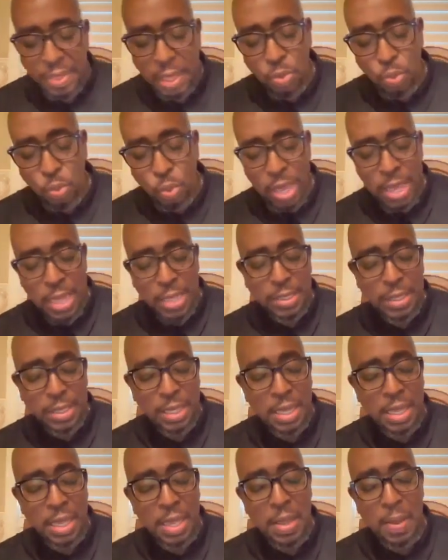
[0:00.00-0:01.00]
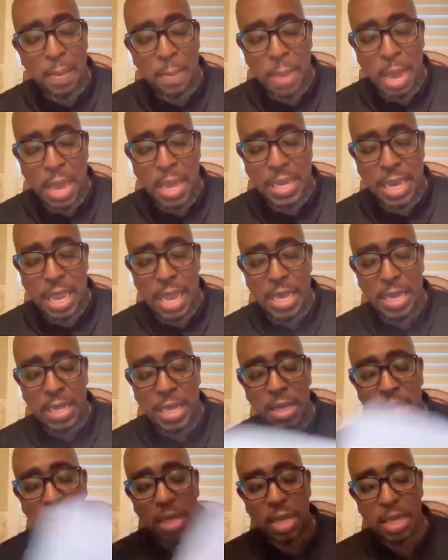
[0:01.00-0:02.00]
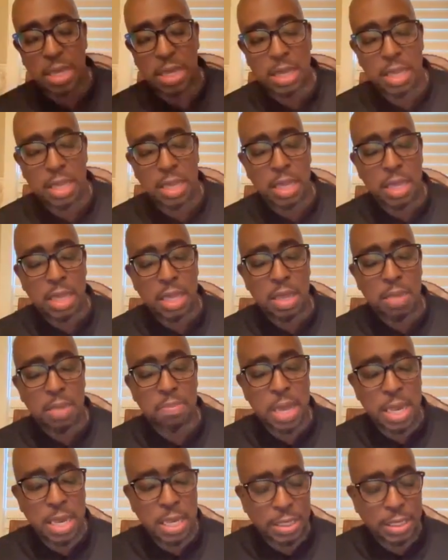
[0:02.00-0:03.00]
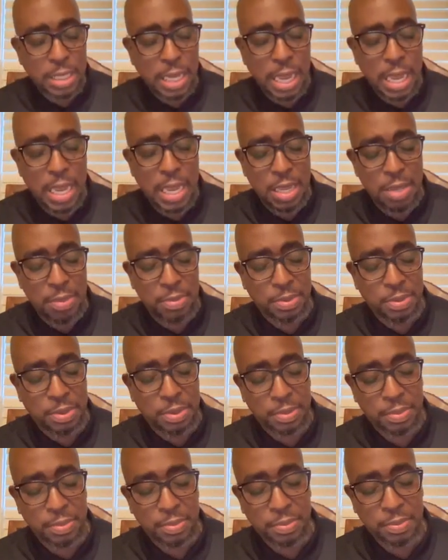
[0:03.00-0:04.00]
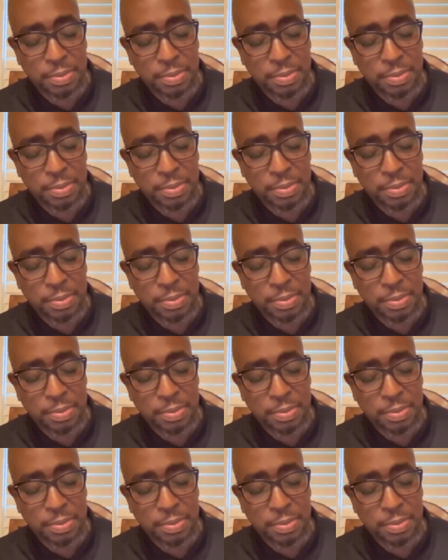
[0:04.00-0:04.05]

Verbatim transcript: They went by night. Many times,